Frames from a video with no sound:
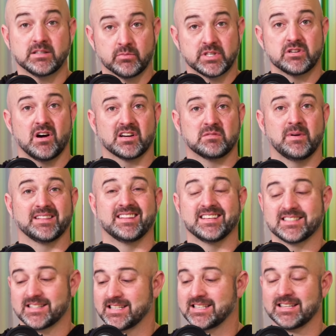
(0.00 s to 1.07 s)
And we talked about
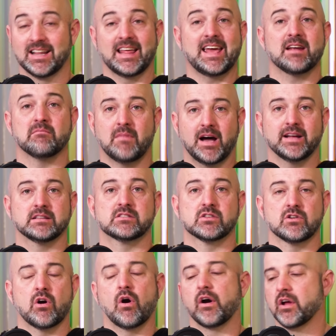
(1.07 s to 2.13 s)
this landmine
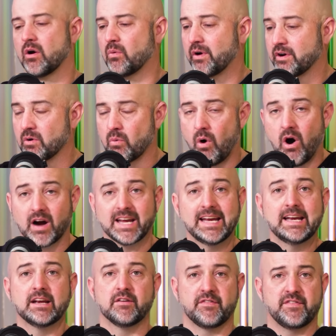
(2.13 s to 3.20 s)
scenario where you're
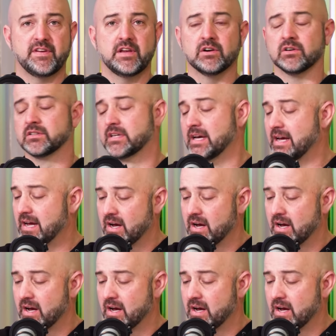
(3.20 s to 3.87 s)
walking in a field